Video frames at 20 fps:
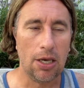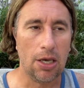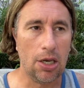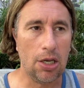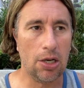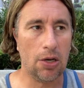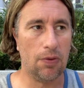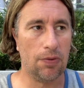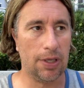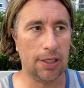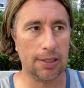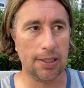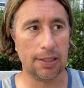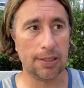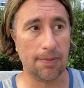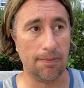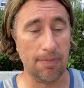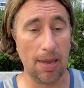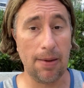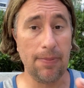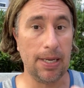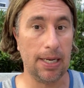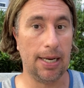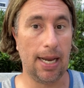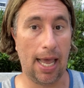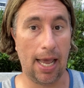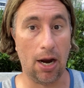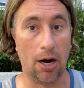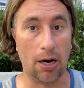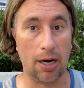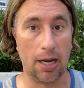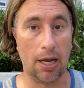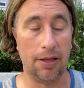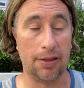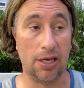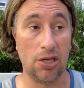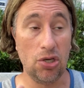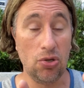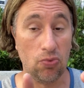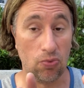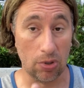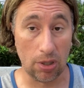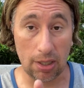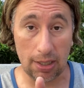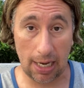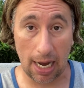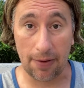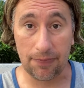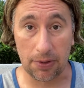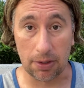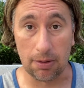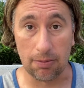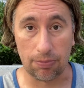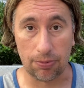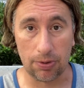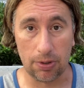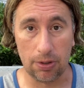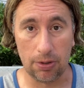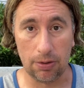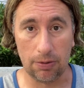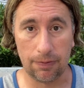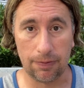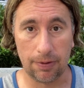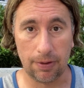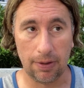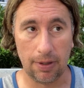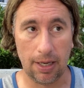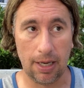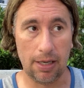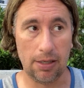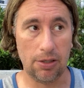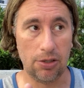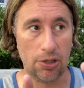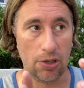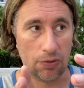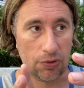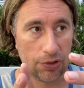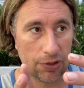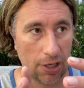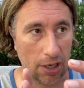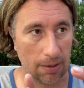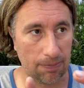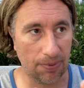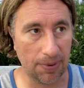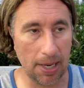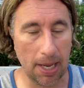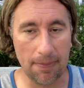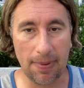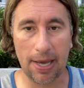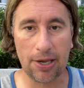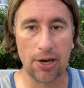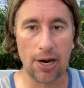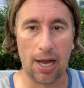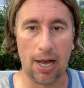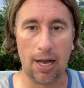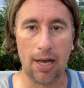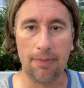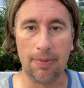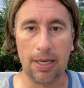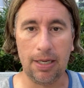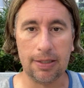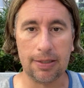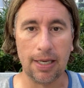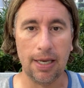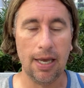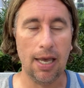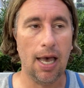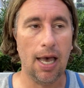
you know, this is maybe an area that you really have to improve and, you know, start bringing back your hobbies.